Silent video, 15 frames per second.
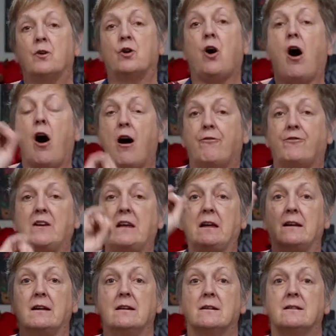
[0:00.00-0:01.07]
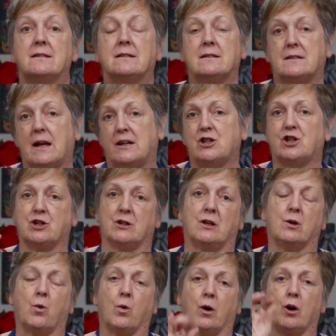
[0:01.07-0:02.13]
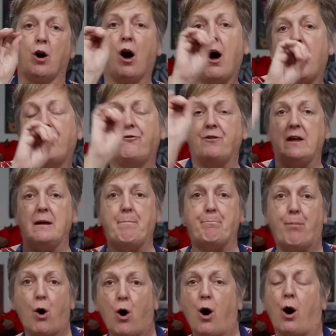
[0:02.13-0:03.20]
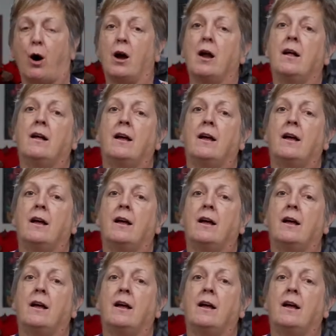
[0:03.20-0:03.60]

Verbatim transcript: coffee station or coffee bar.